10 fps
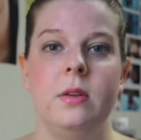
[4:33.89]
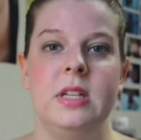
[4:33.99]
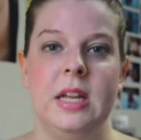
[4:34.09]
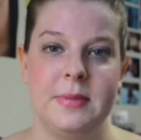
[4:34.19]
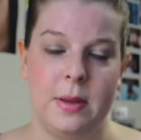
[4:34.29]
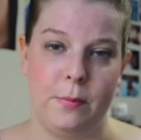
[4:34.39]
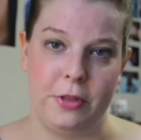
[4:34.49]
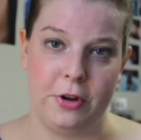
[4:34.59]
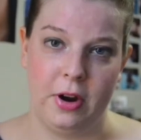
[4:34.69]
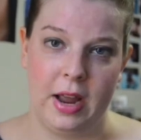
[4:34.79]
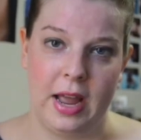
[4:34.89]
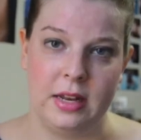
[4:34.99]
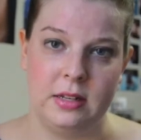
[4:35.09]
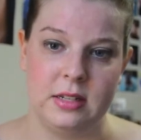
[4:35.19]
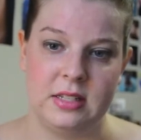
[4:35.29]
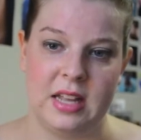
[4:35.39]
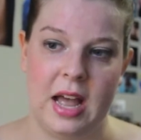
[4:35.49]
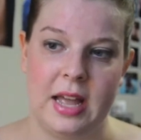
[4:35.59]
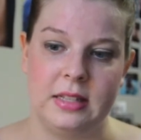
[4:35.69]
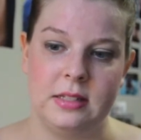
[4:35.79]
teams up with her and
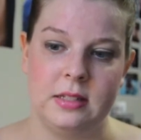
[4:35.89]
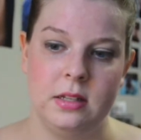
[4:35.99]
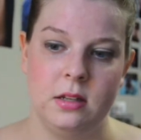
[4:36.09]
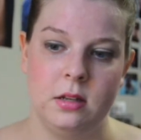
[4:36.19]
decides